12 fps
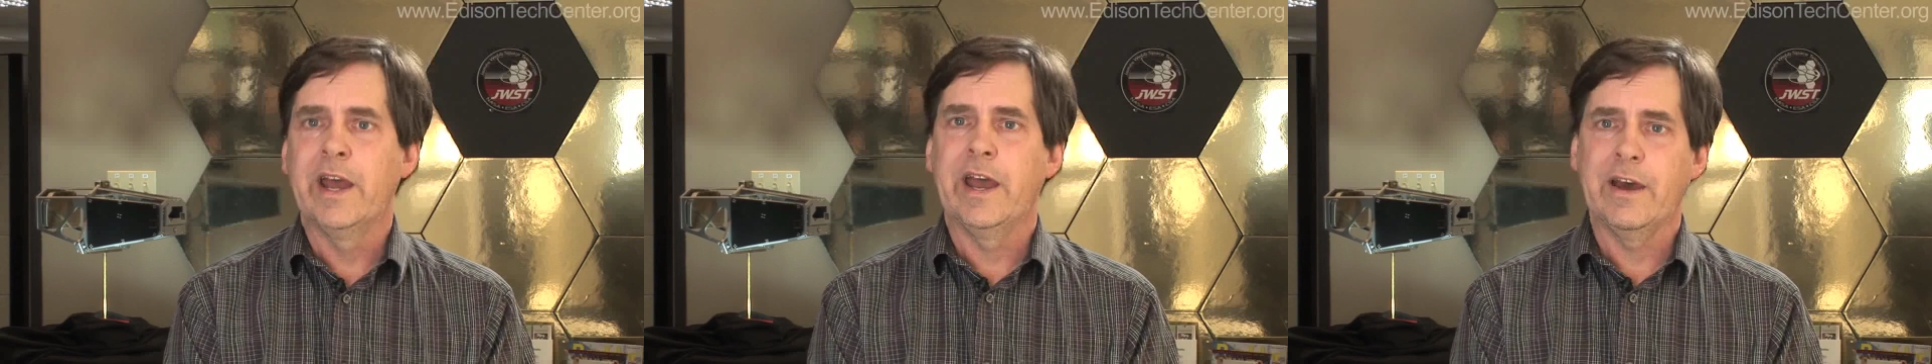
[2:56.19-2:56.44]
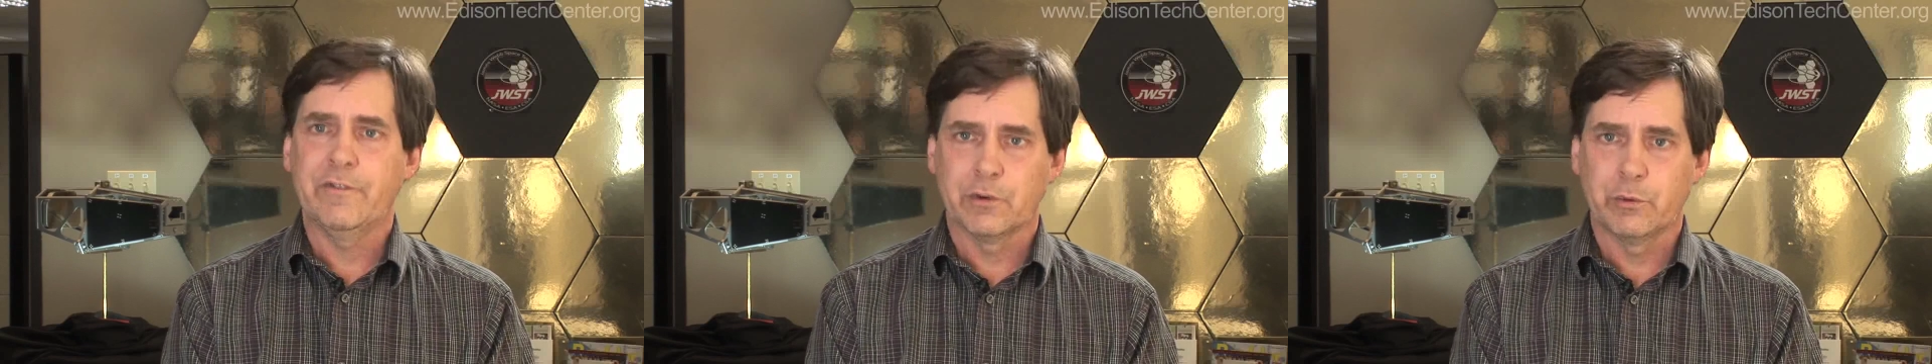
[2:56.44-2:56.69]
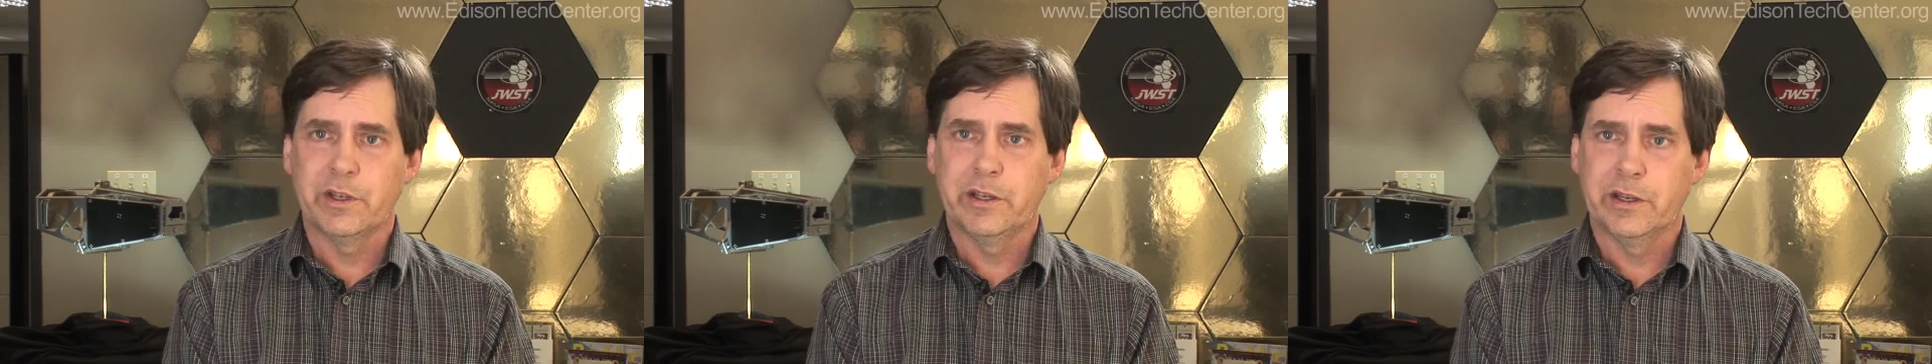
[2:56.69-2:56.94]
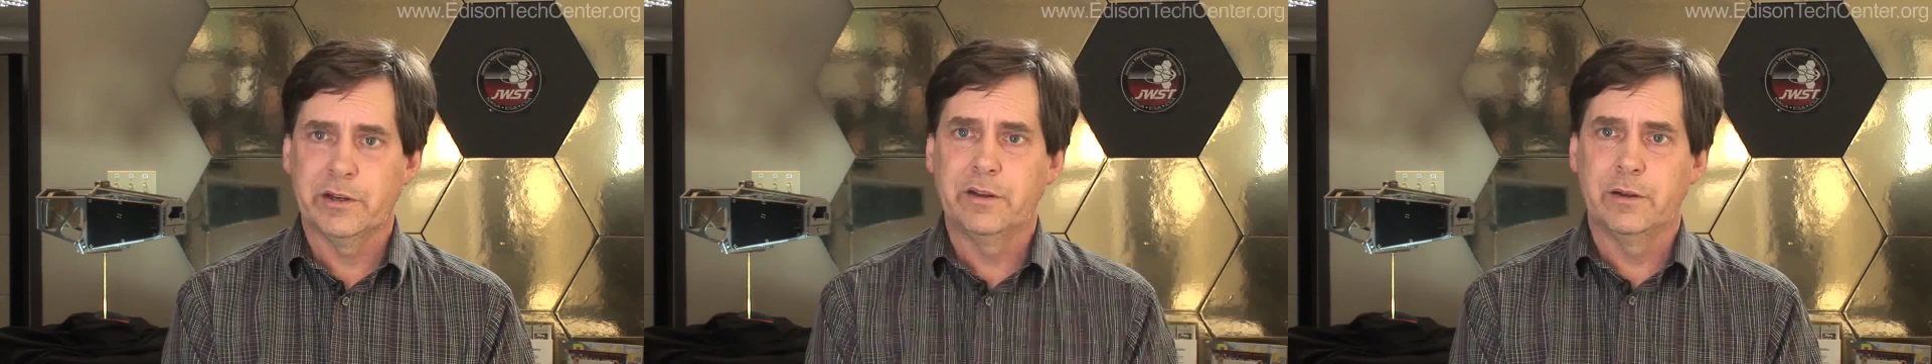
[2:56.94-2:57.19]
after we
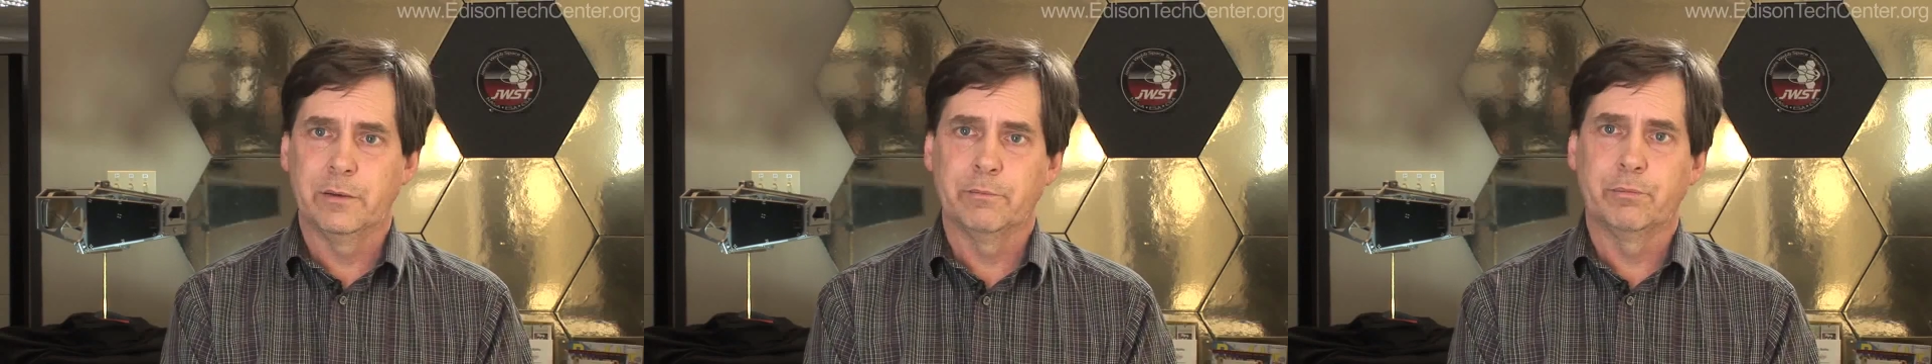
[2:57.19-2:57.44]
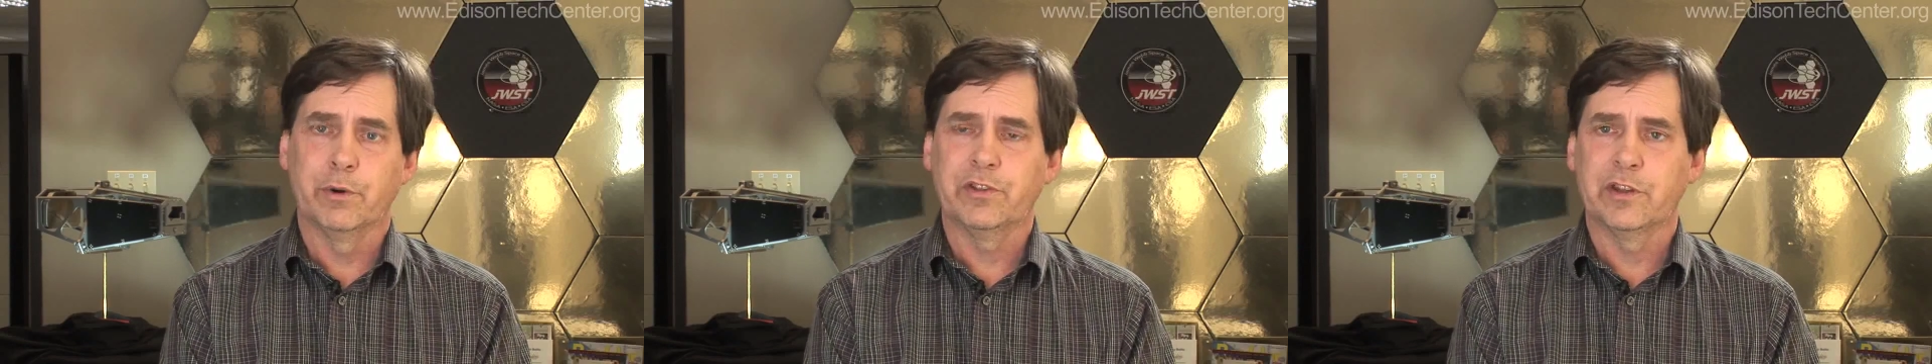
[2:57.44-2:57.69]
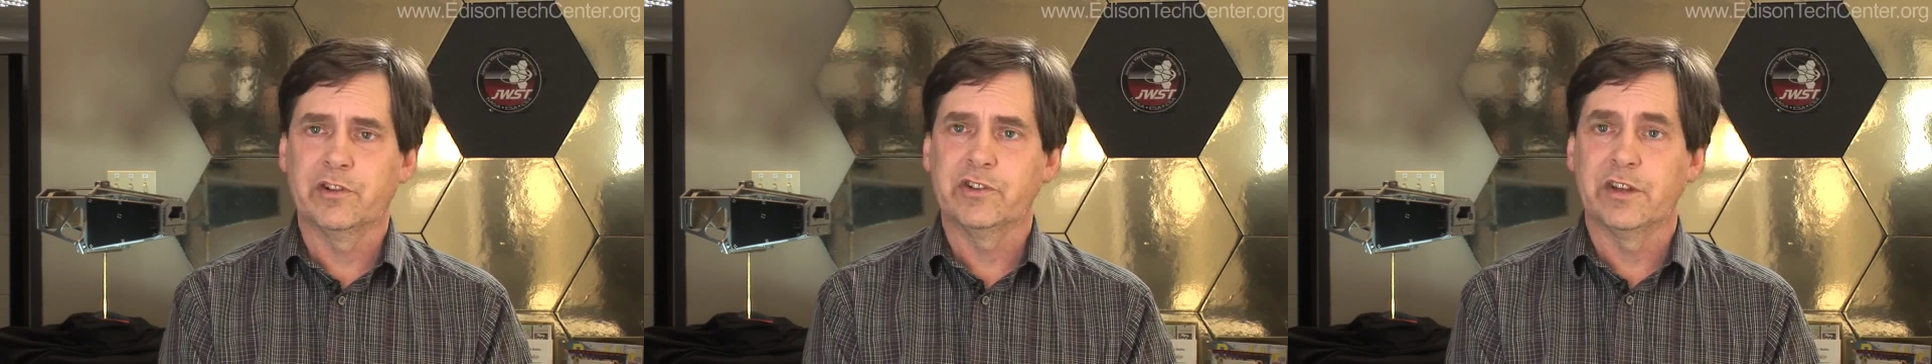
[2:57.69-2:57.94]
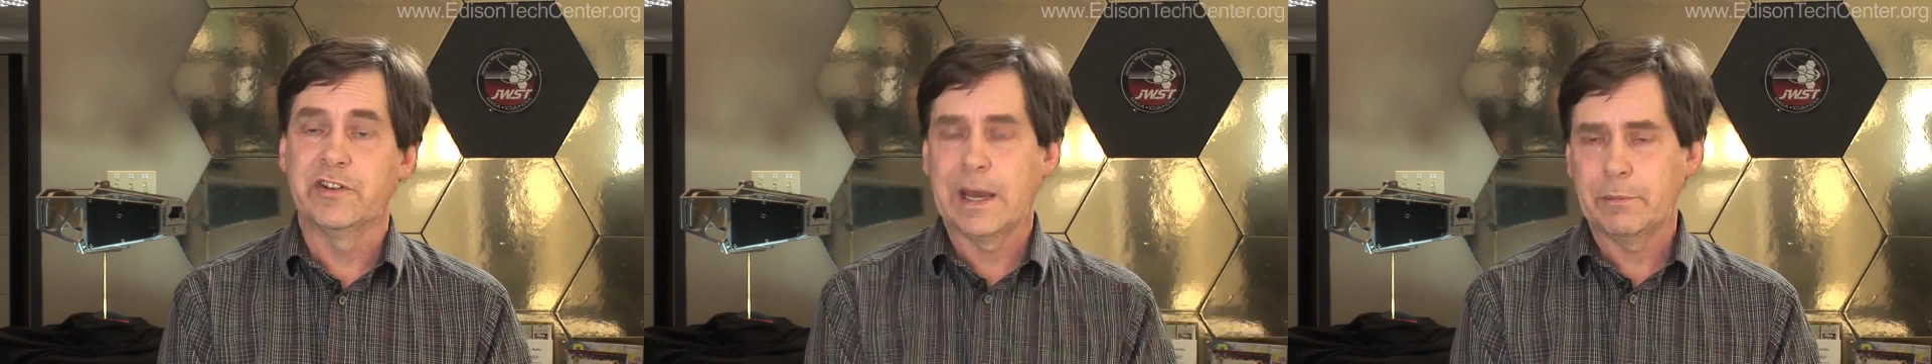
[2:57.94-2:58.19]
had put this
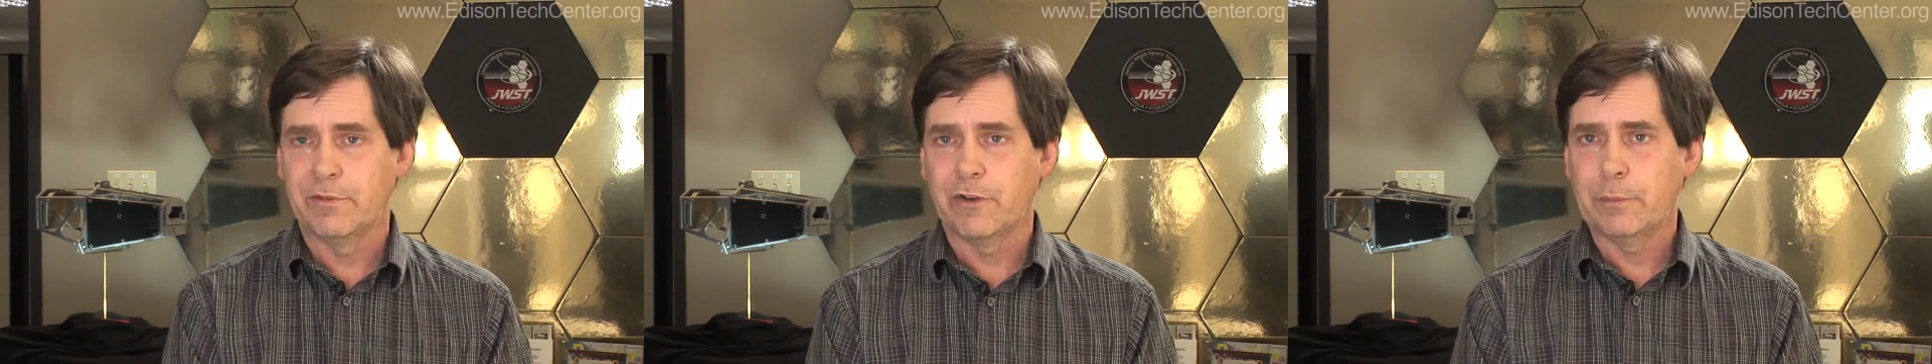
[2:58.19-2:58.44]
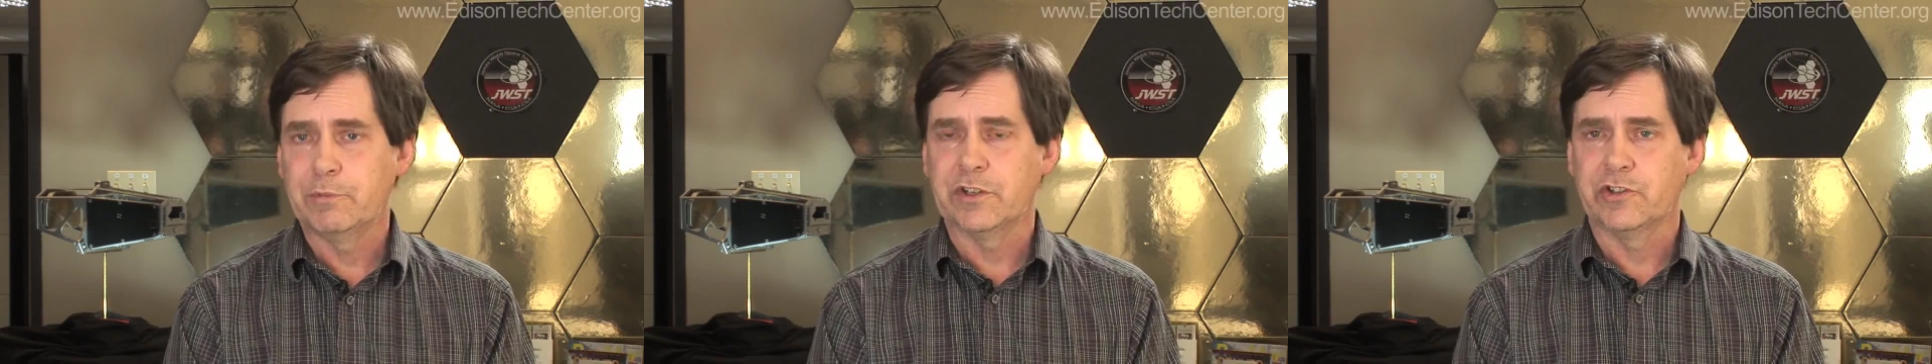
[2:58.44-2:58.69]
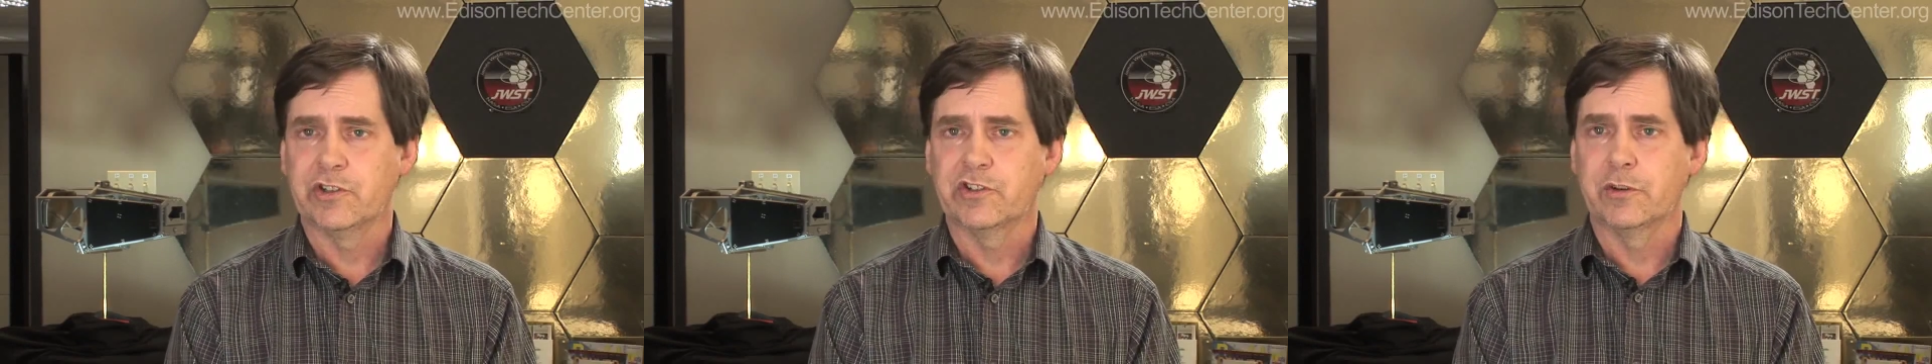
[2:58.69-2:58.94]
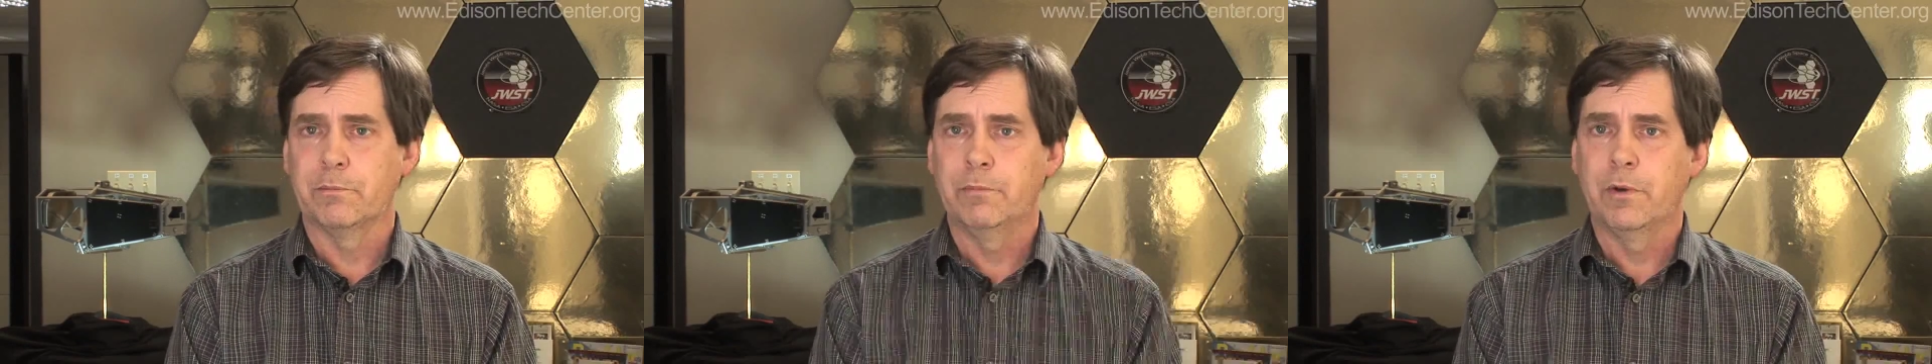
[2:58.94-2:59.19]
adaptive optics
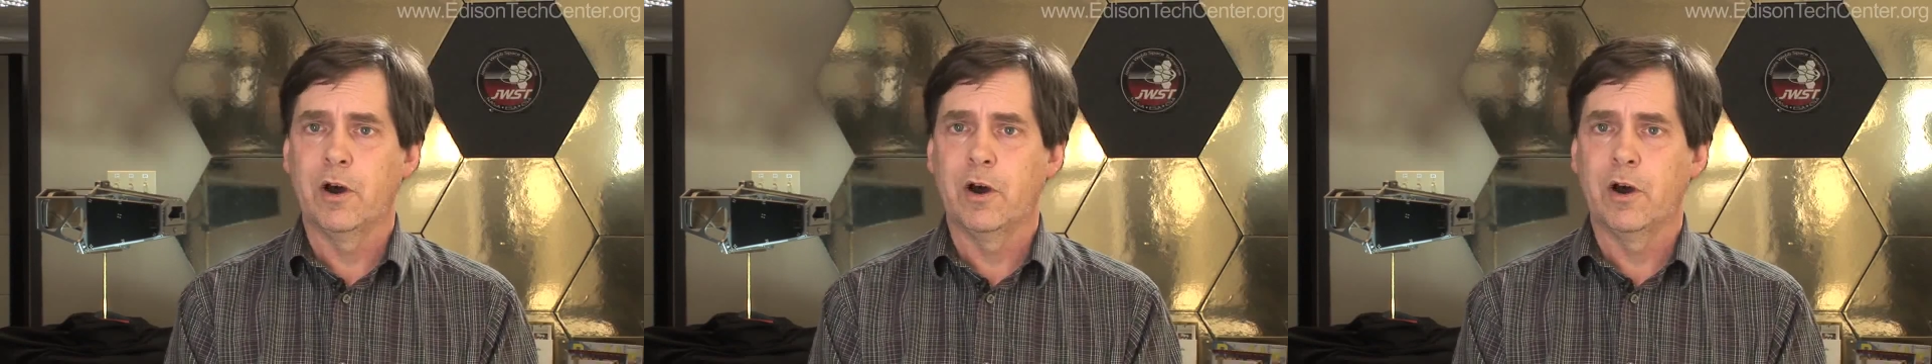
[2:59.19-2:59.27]
system